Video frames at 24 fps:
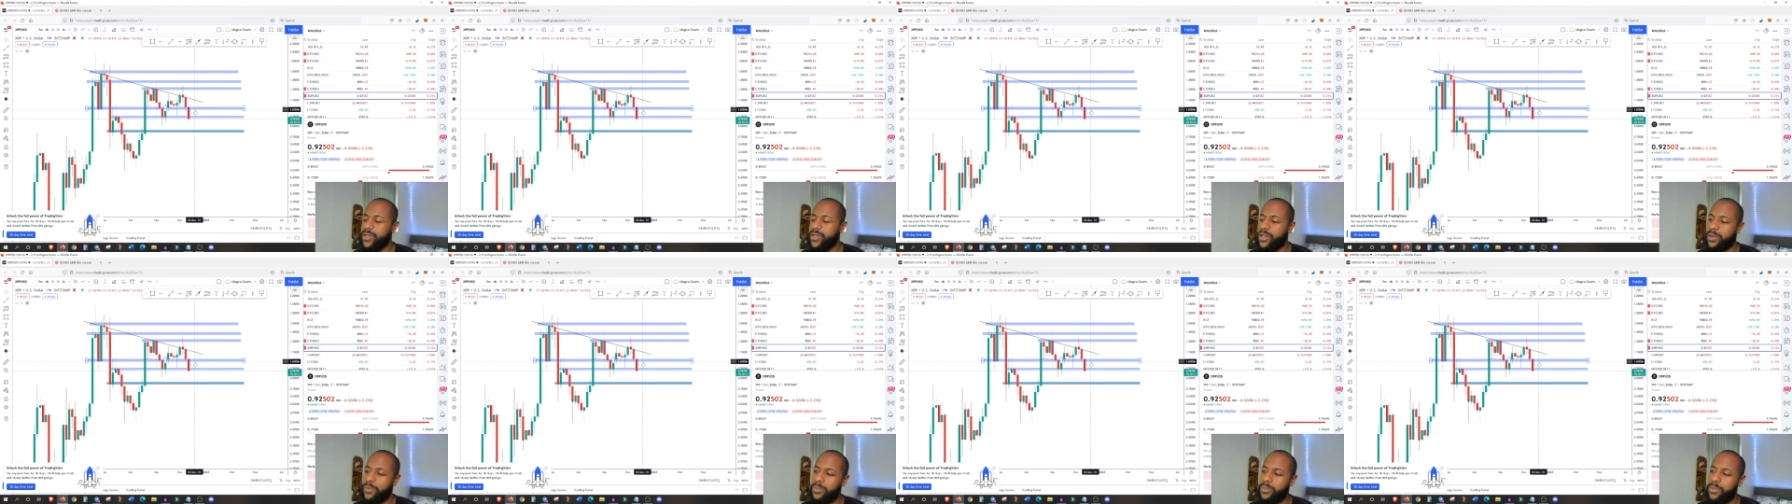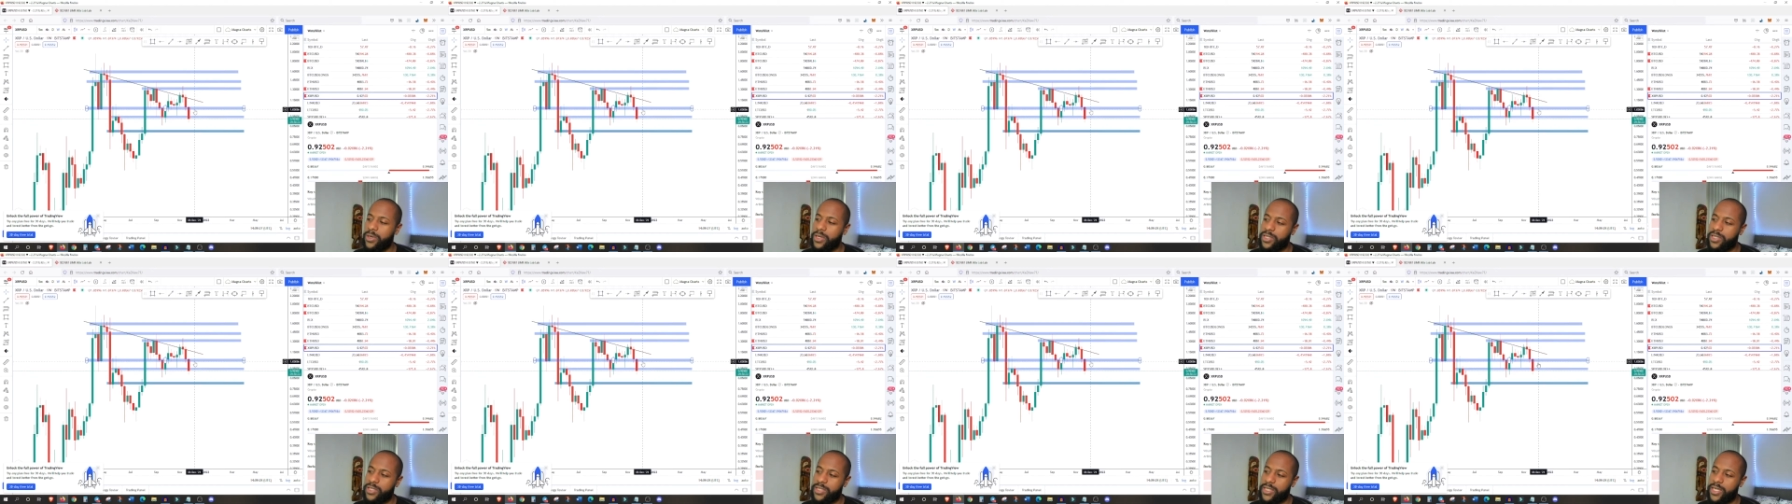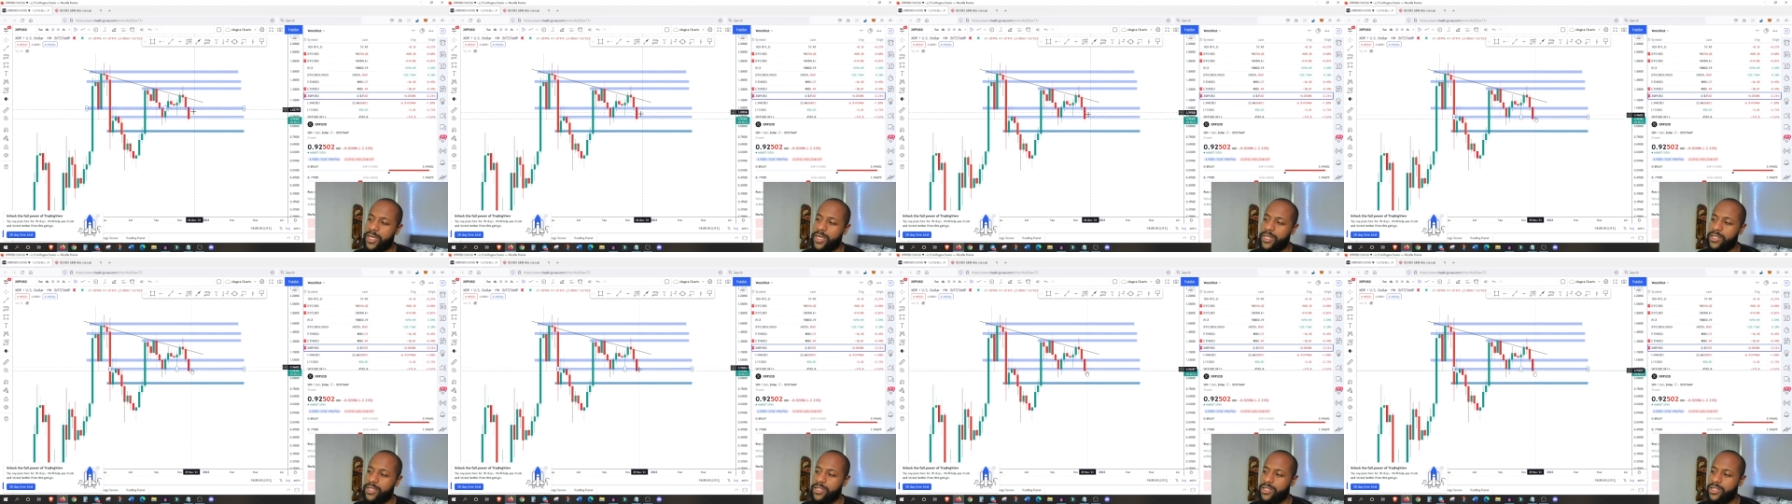side rather than the
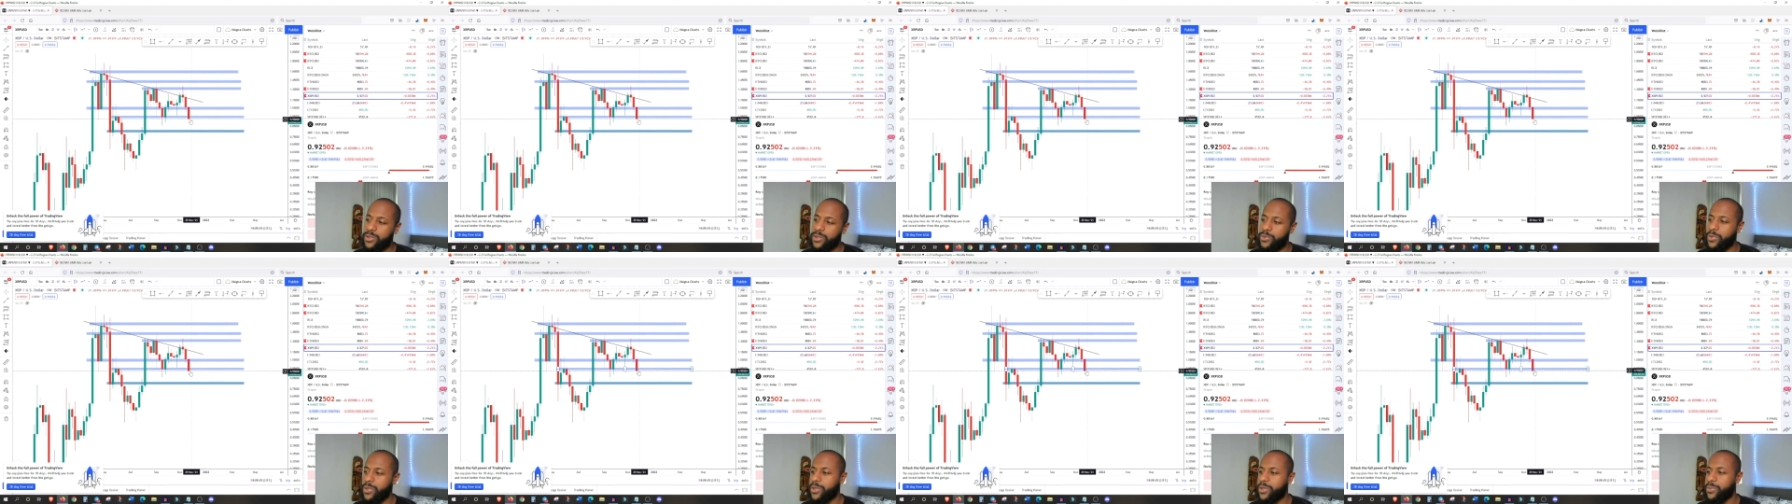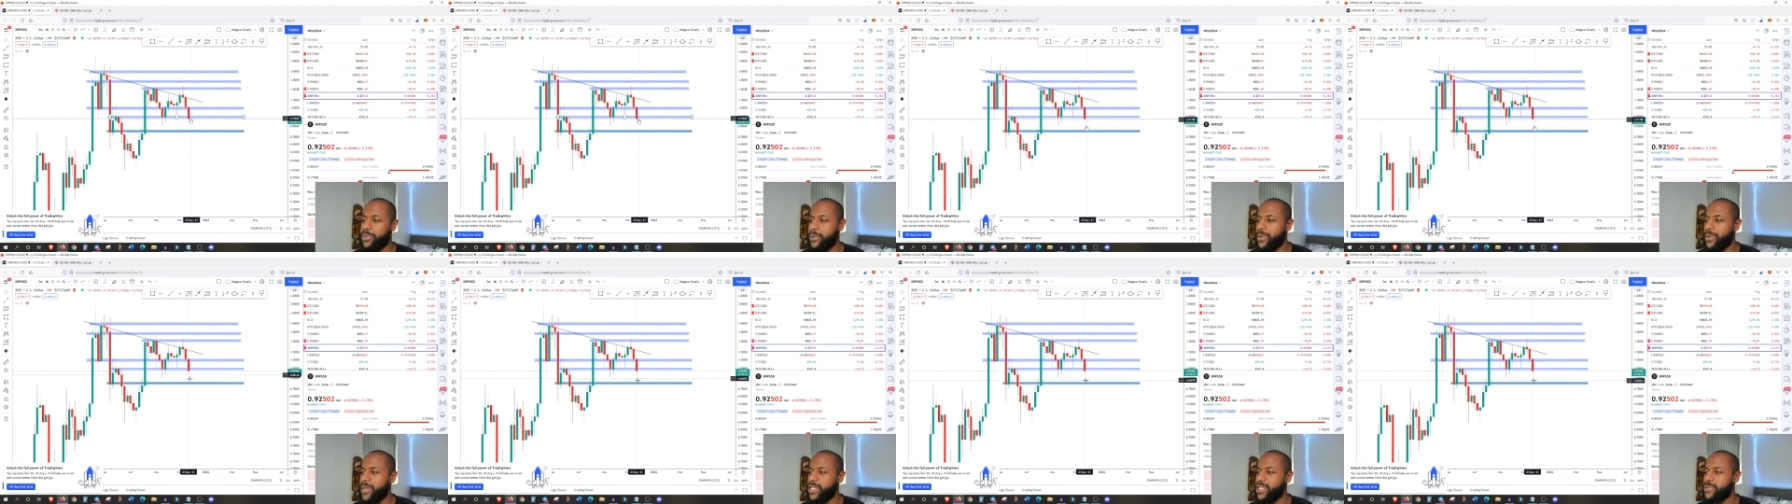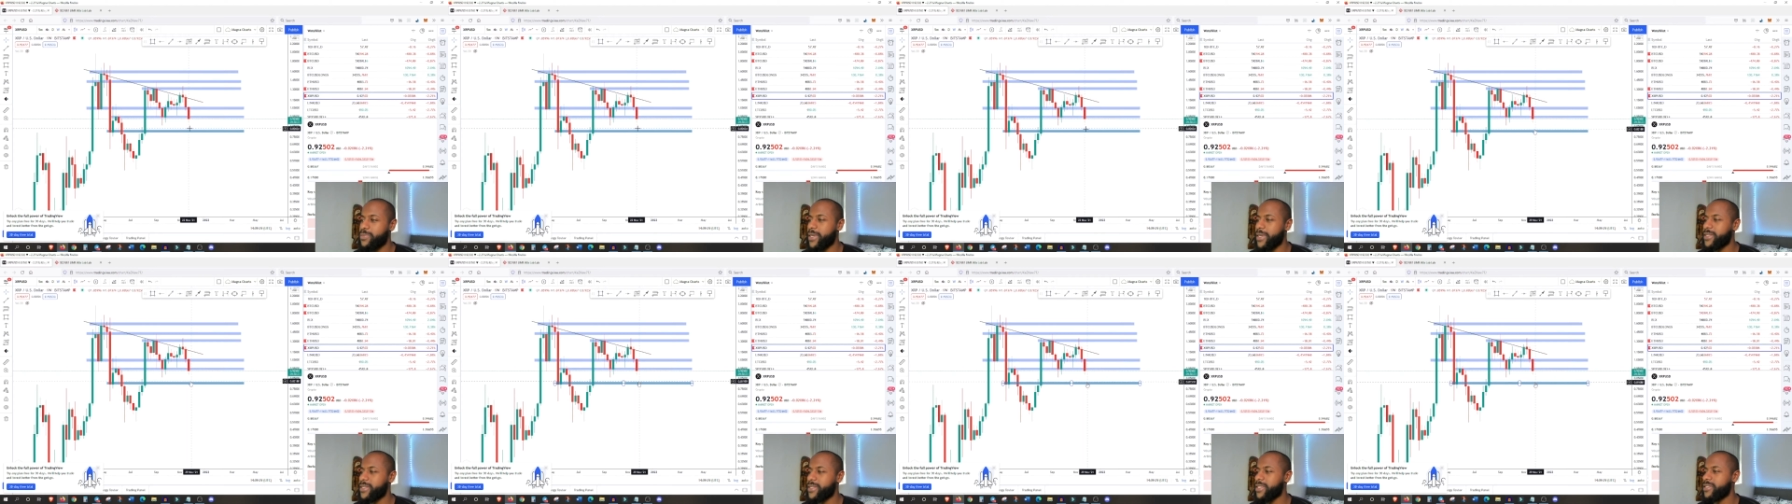bullish side, so we can
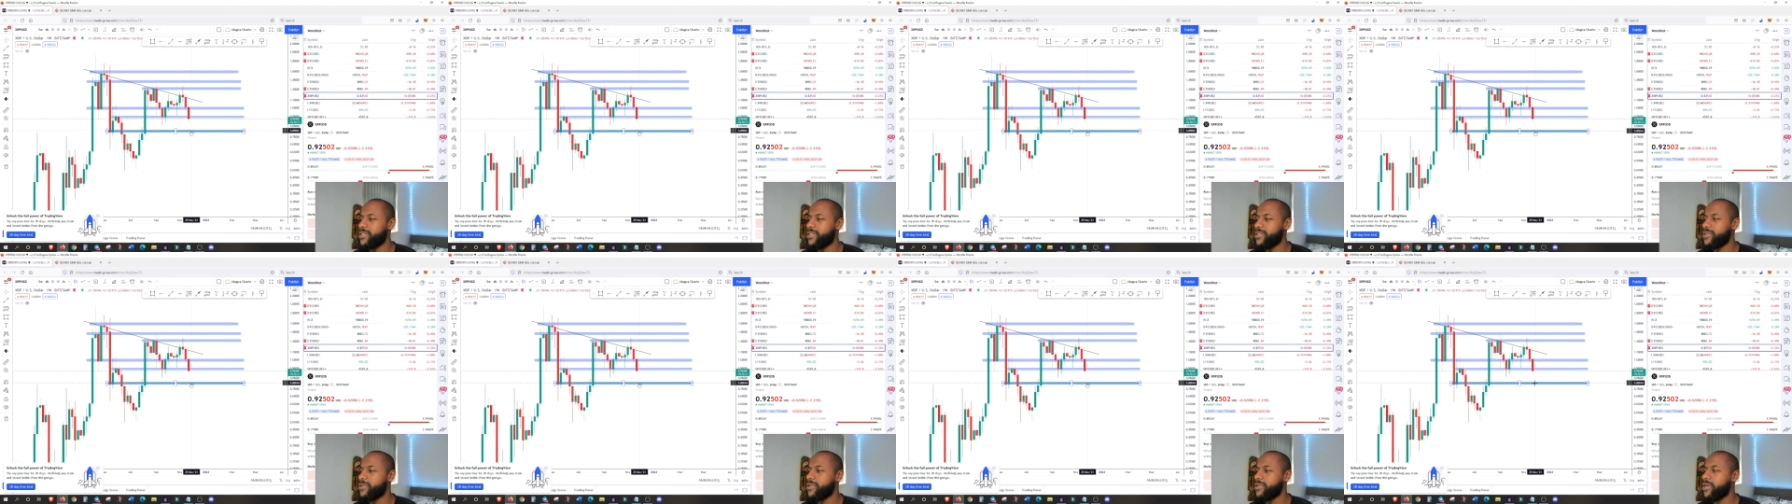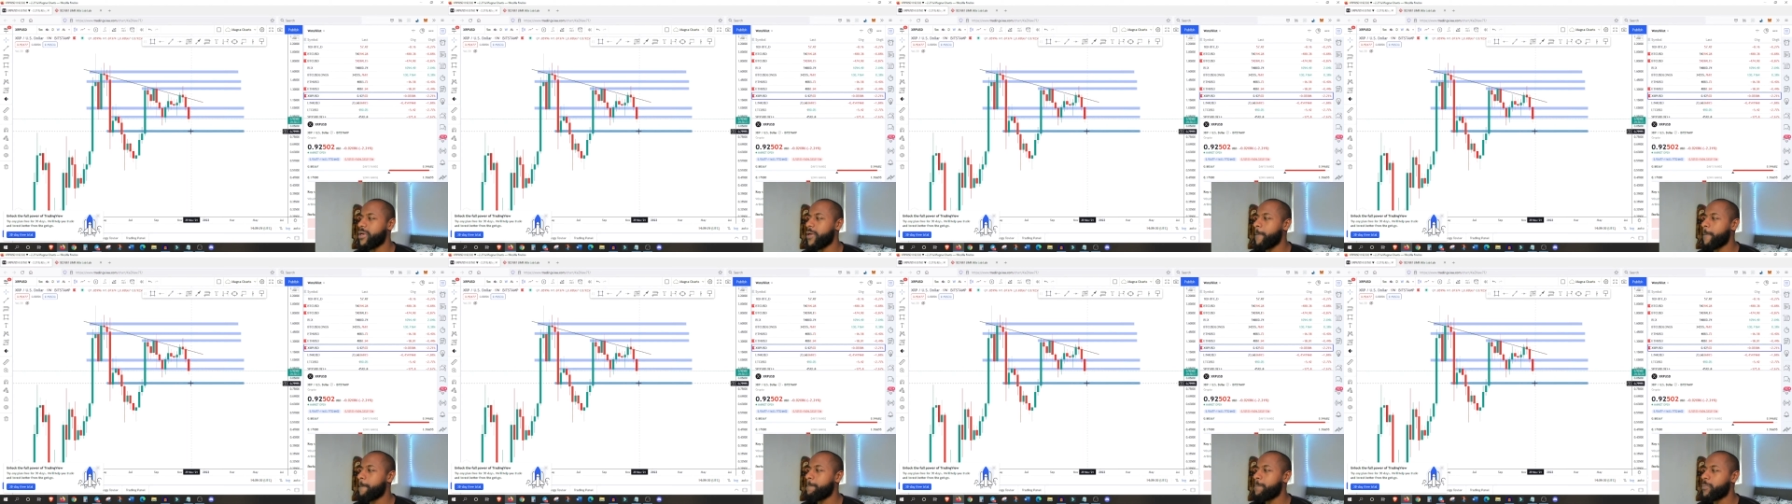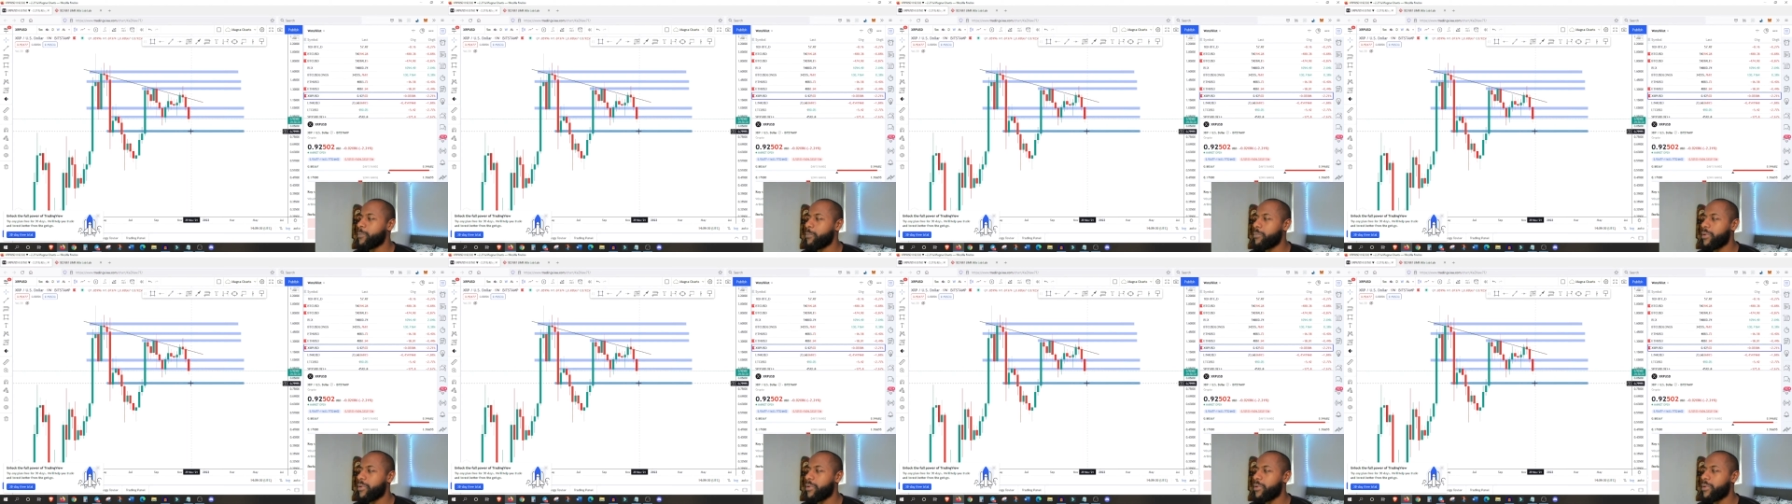probably expect it to